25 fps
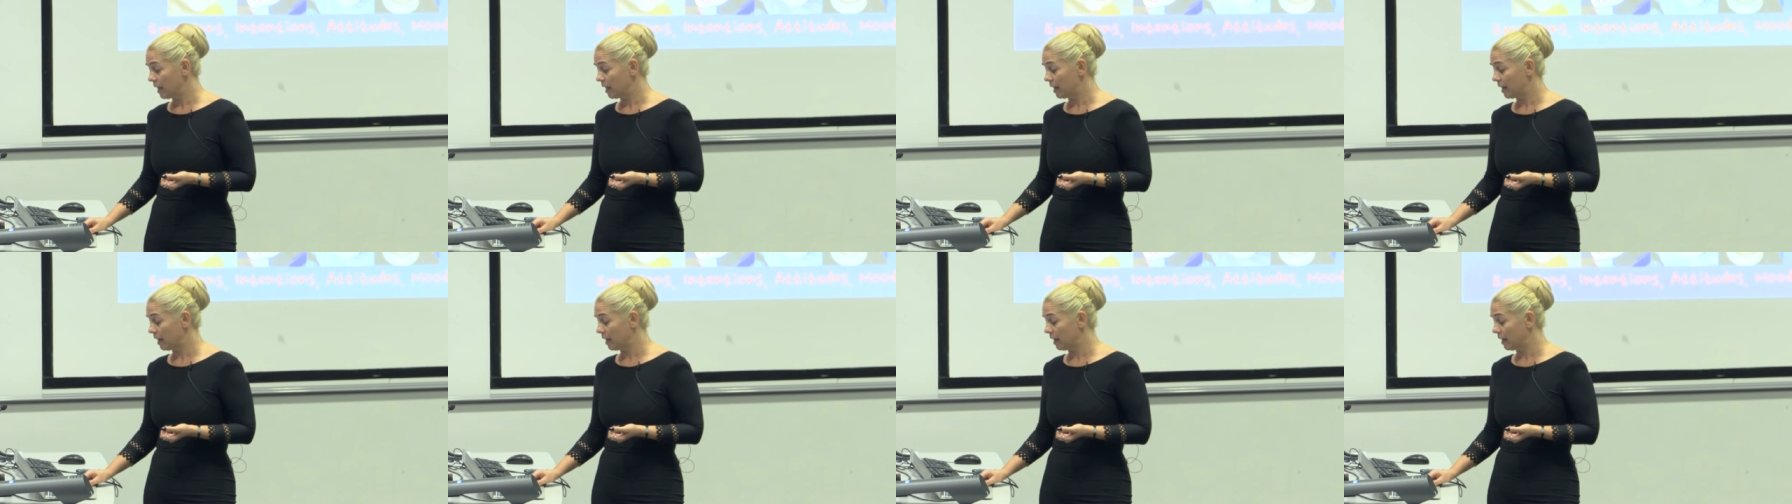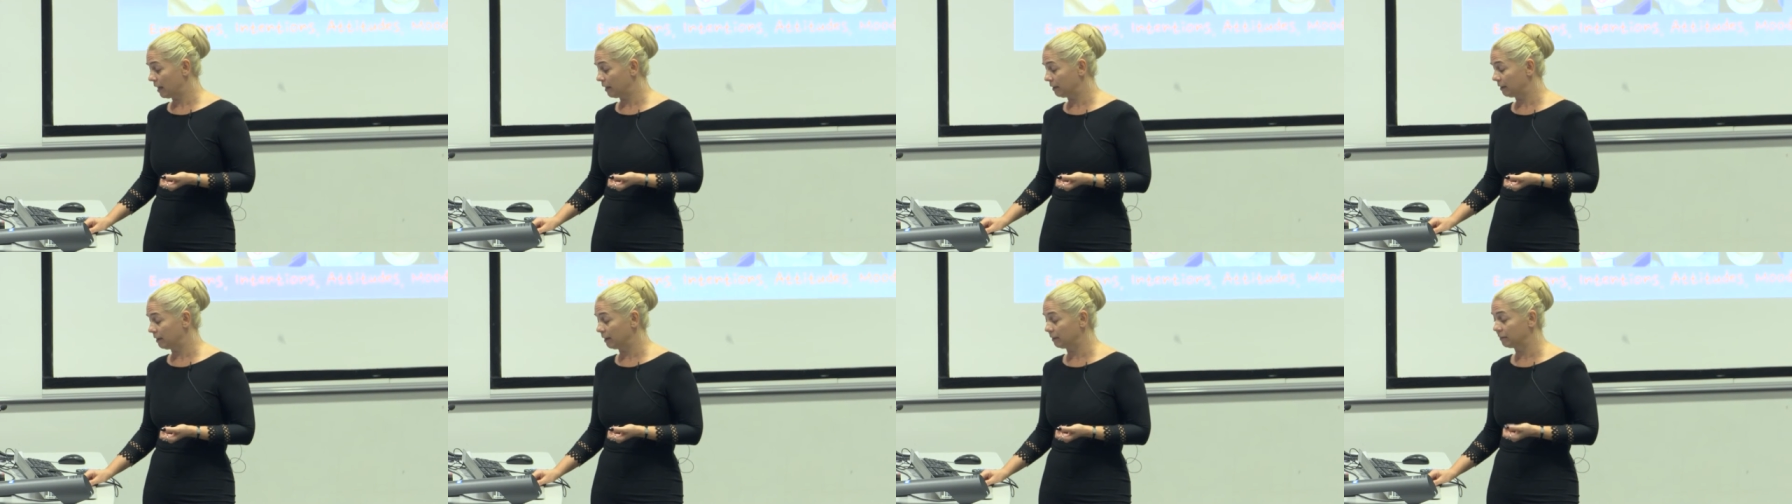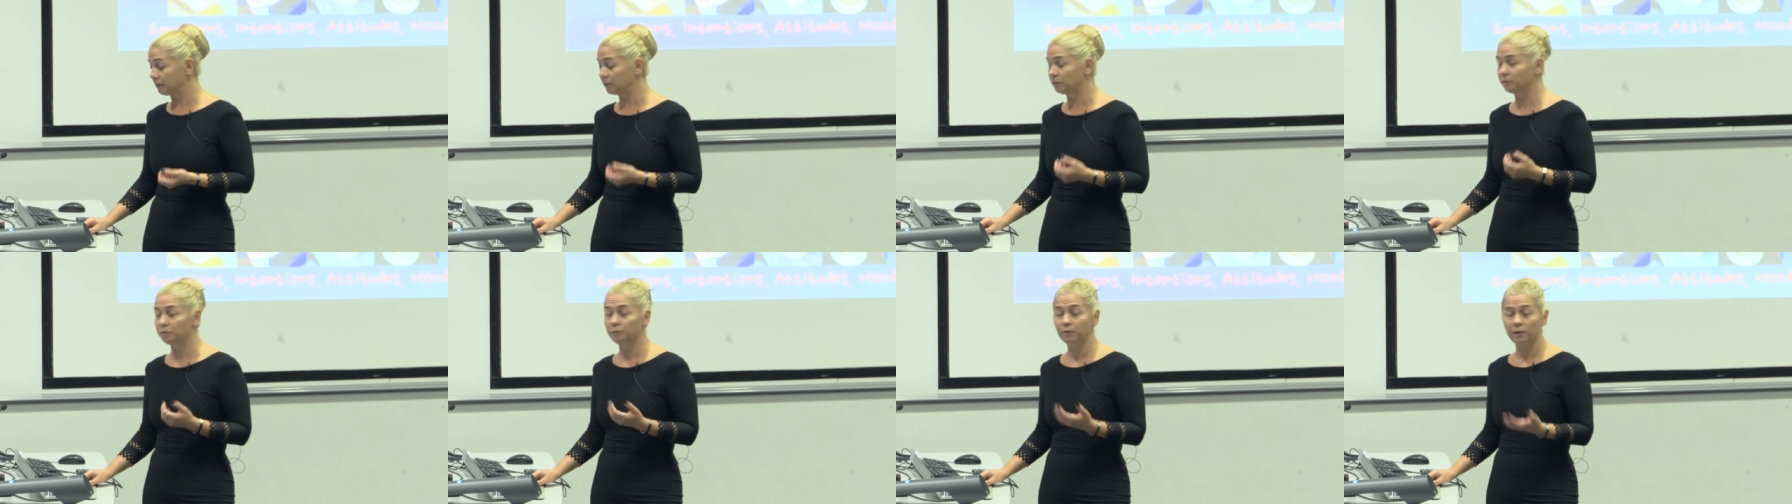that
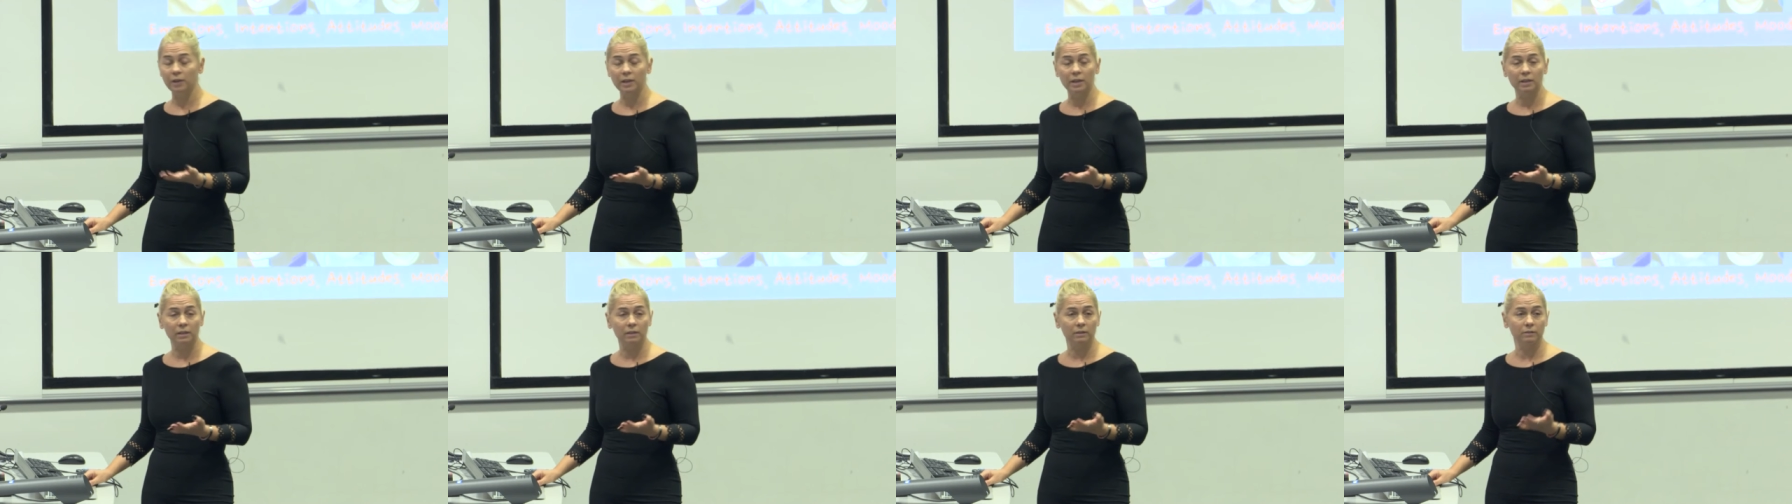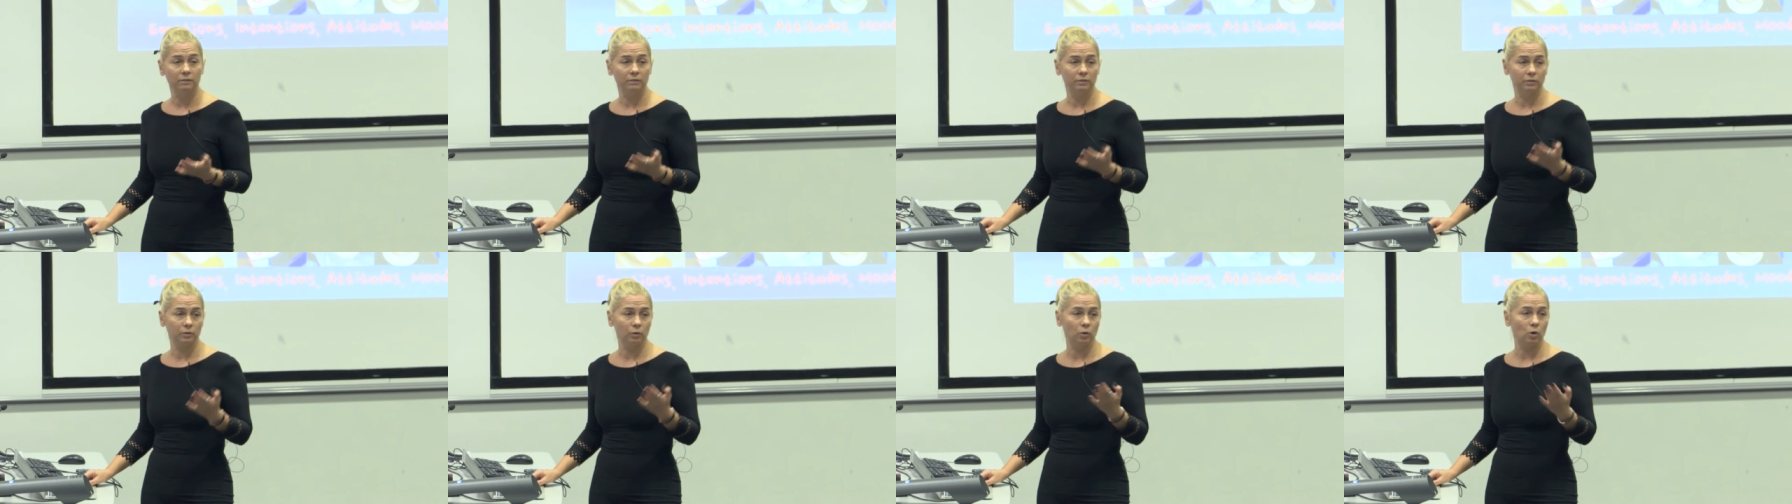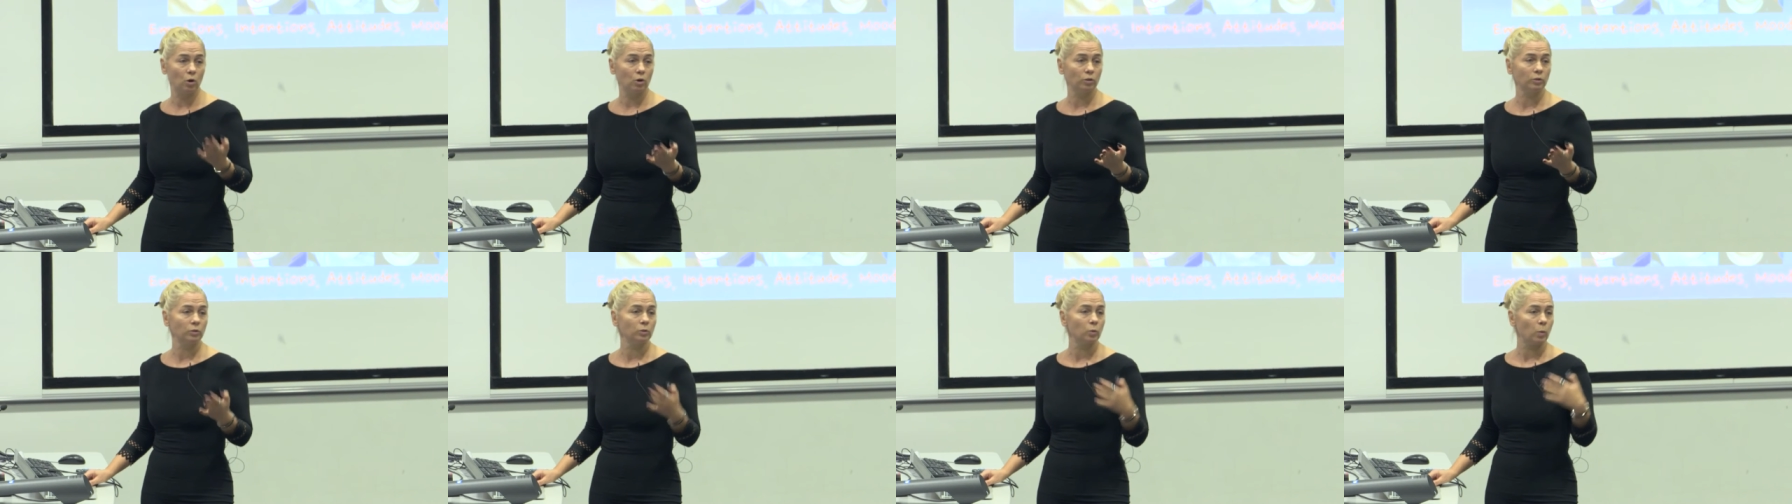the field
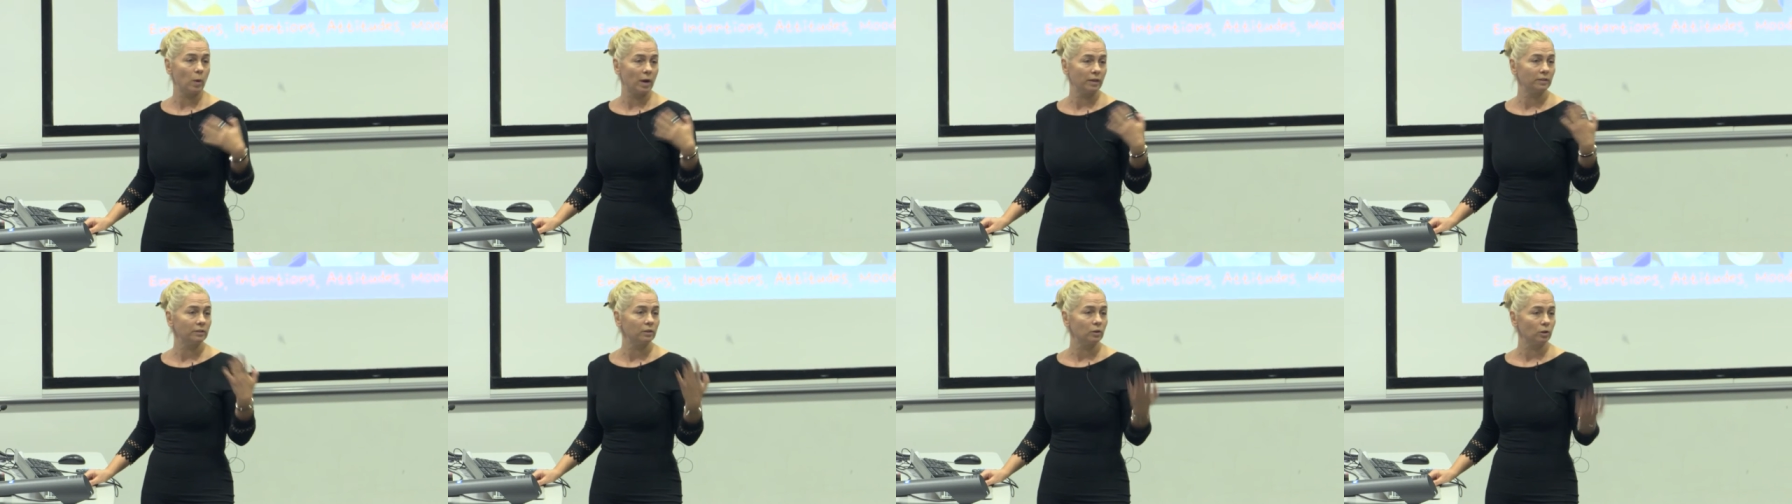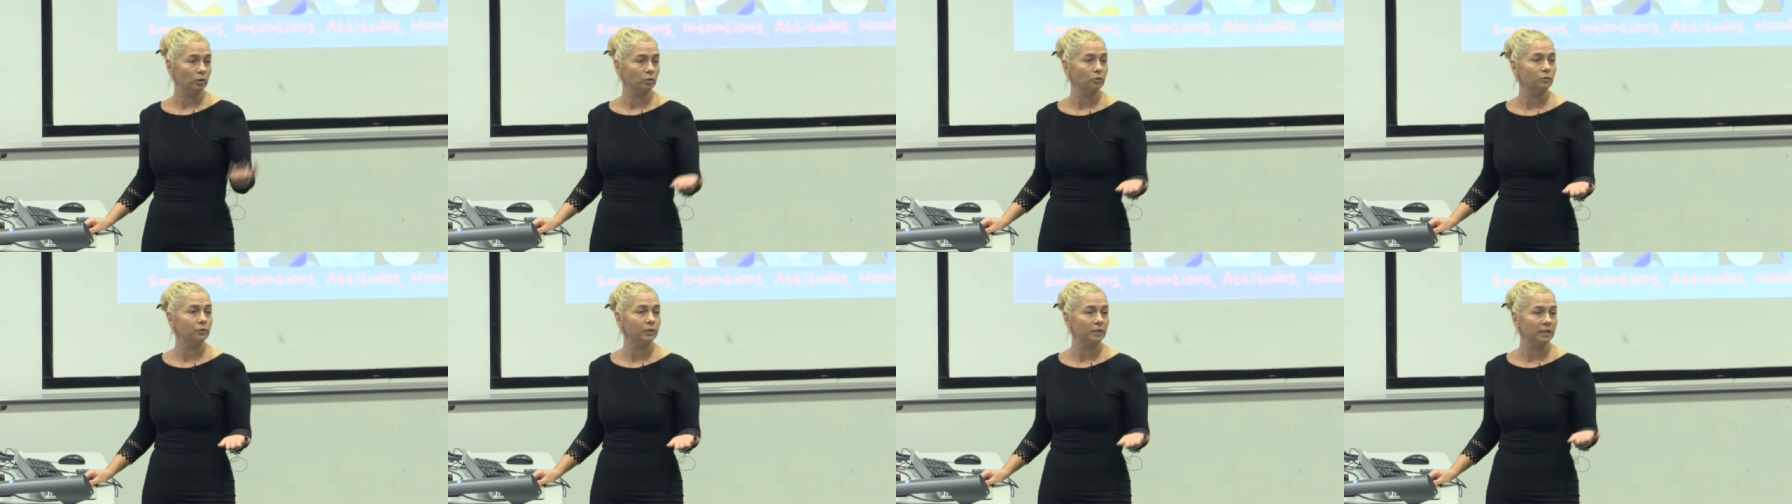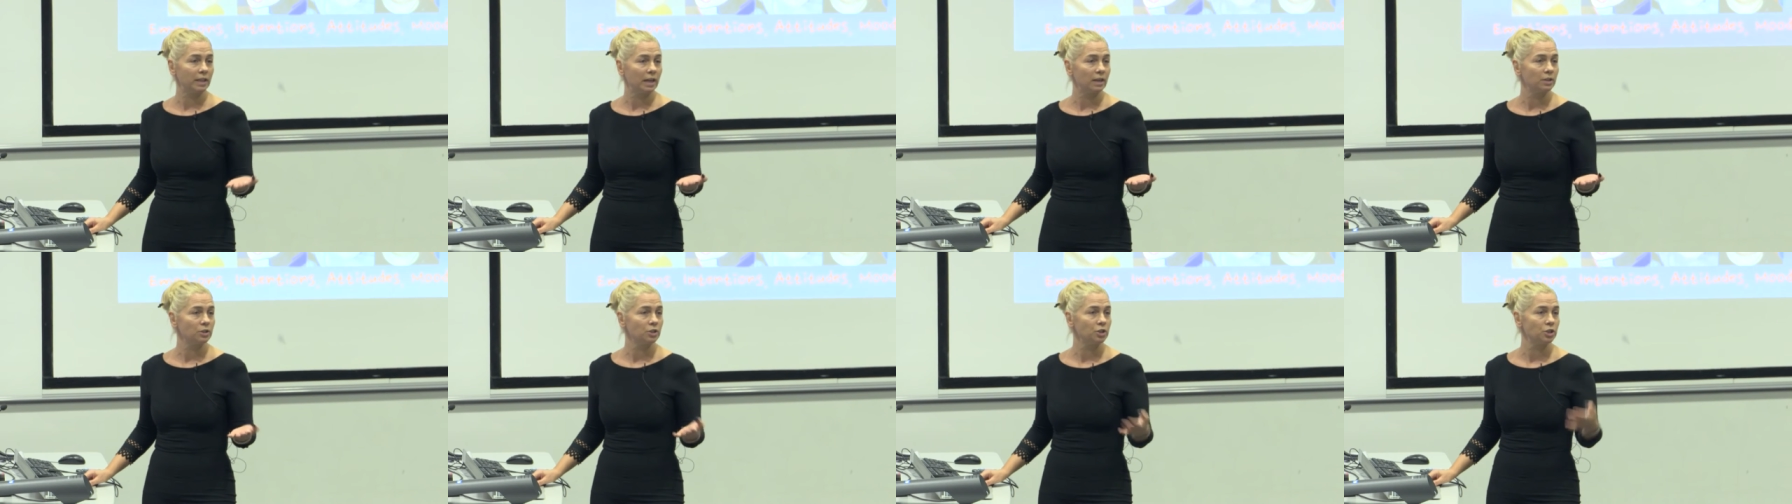got quite a lot of
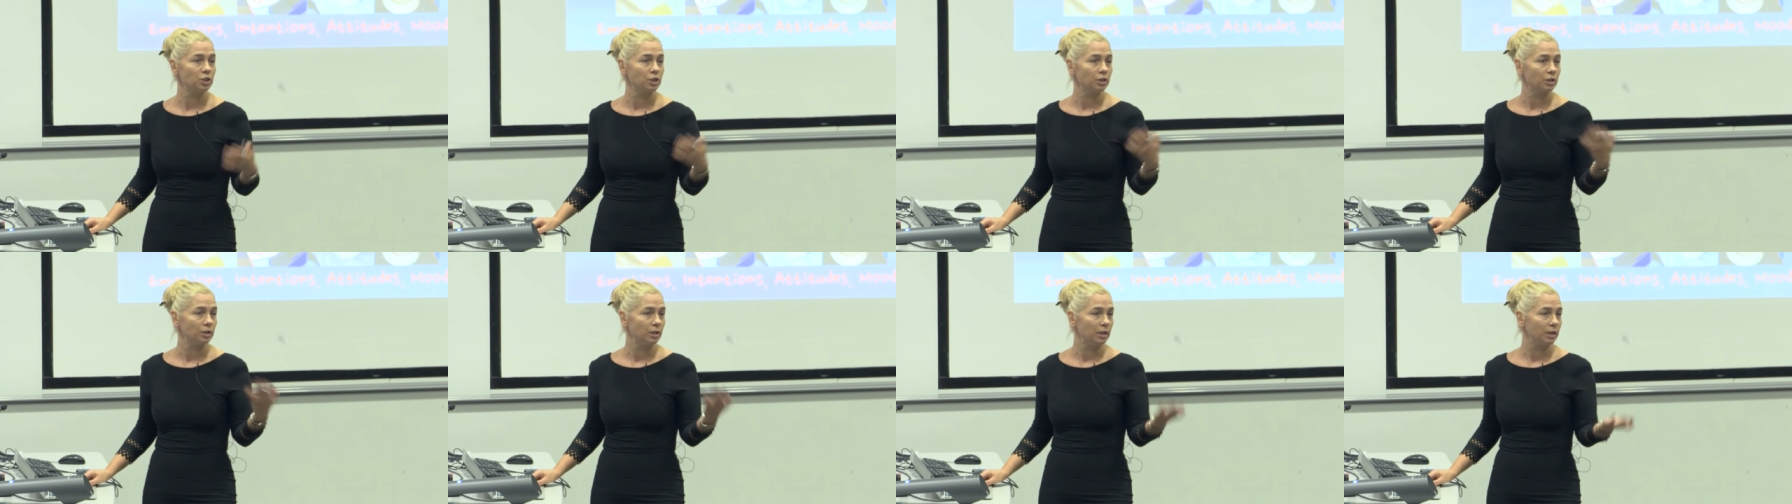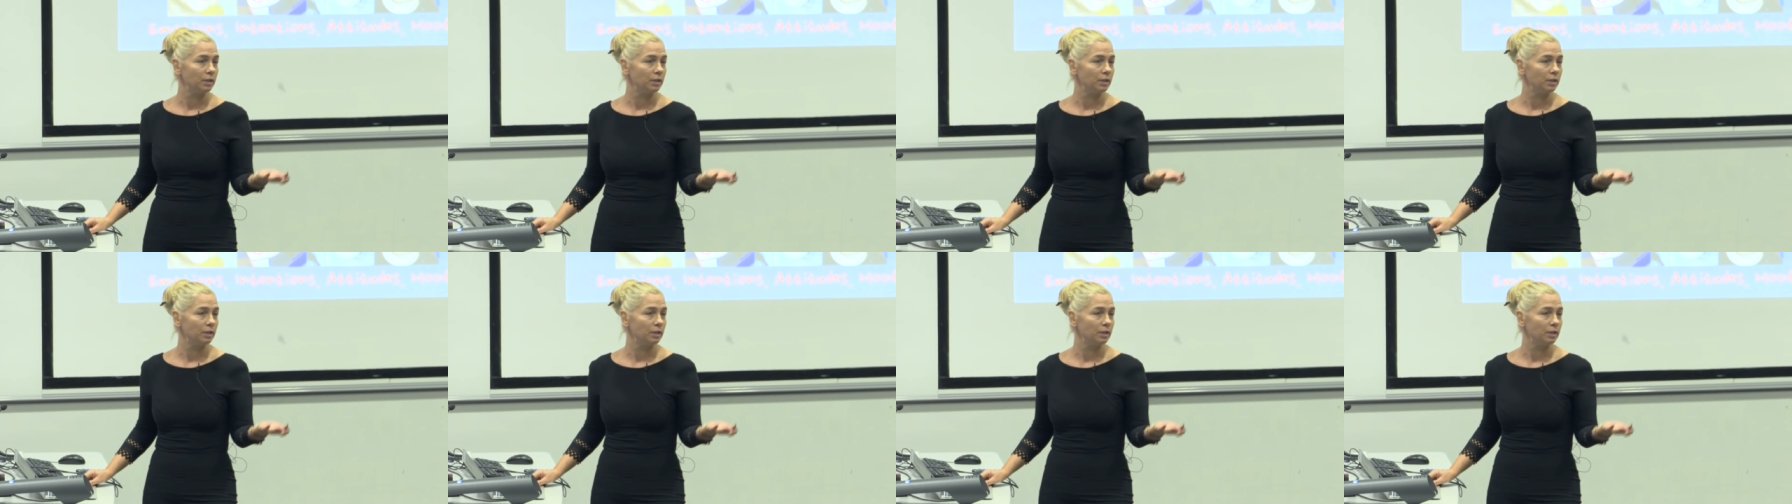attention